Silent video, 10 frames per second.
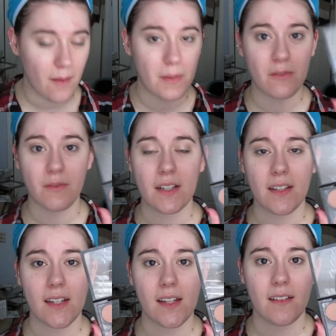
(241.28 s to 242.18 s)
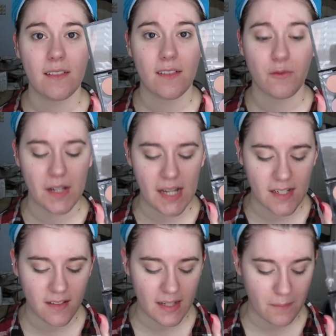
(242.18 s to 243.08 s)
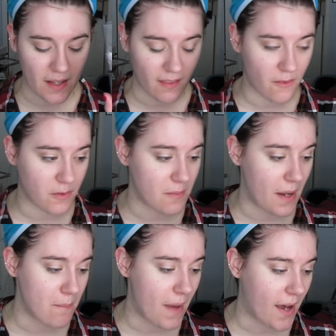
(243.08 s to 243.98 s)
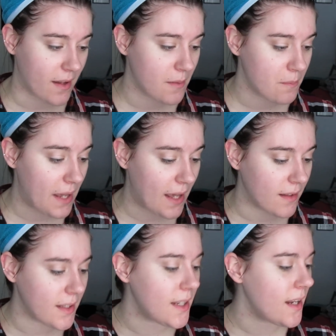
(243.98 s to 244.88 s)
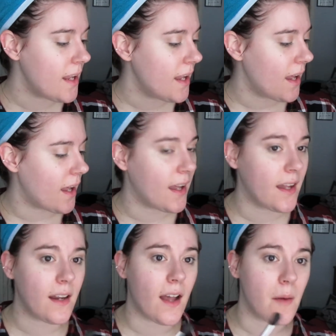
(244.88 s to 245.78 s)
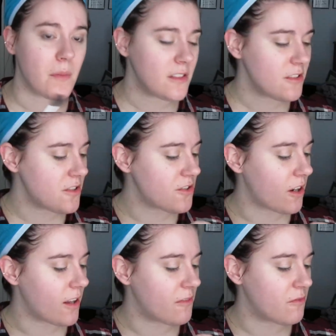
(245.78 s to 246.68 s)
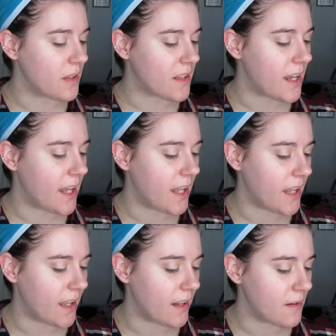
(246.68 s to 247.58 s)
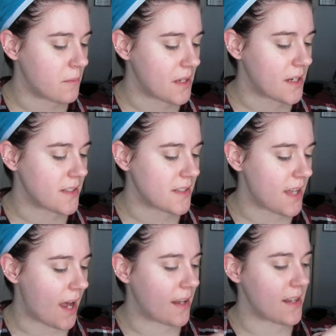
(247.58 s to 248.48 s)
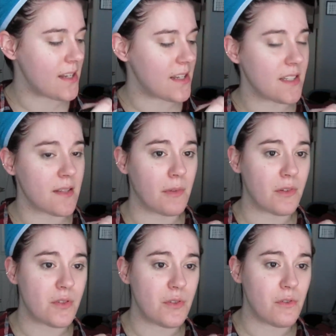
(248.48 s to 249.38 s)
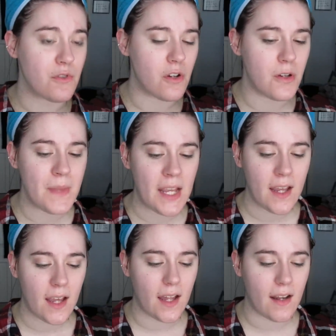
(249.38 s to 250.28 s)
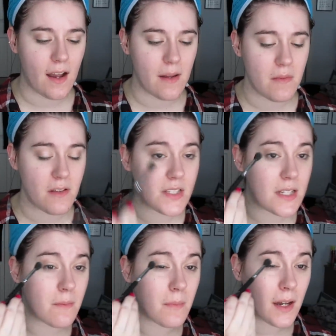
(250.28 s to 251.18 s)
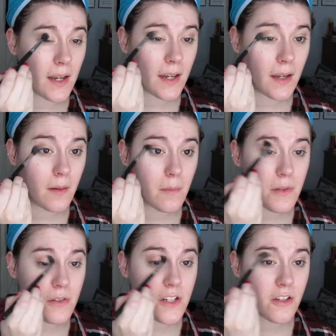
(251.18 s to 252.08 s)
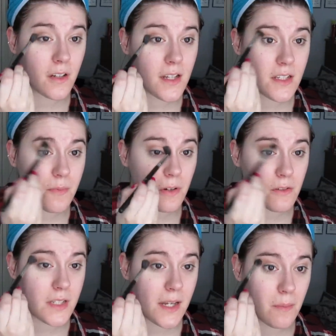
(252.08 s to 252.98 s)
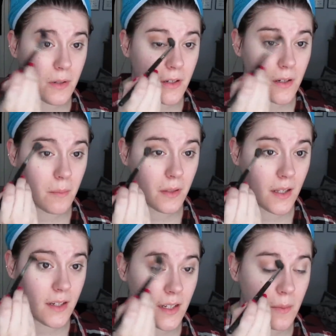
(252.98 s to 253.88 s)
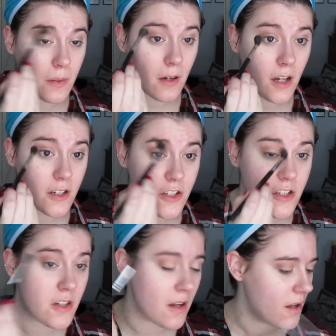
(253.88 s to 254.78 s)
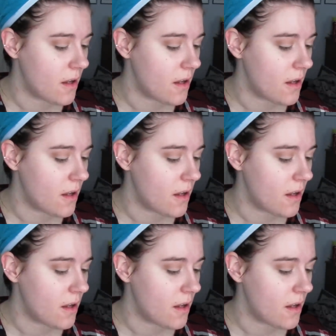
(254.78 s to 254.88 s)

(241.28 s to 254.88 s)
I've been really rekindling my love with my MAC palette, and I'm gonna just start off with Kid because that is the most neutral, and I'm using my Beauty Junkies Pro Tapered blending brush,